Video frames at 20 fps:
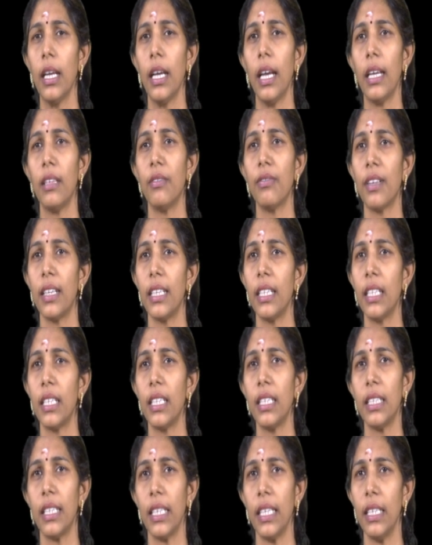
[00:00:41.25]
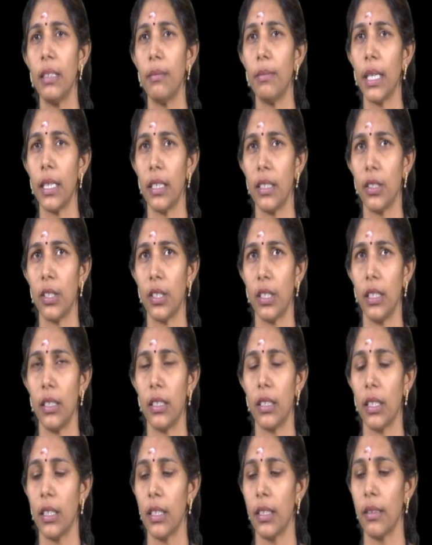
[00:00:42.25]
and finally the heat balance
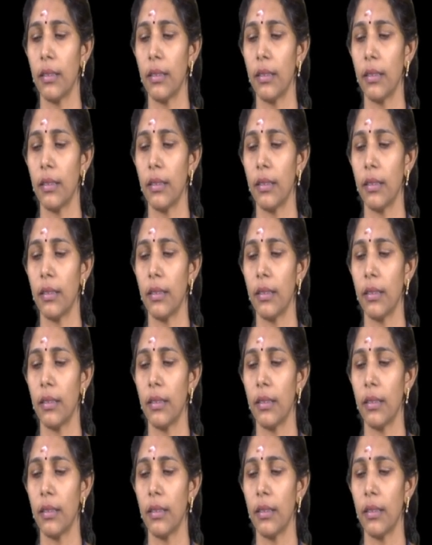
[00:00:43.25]
sheet.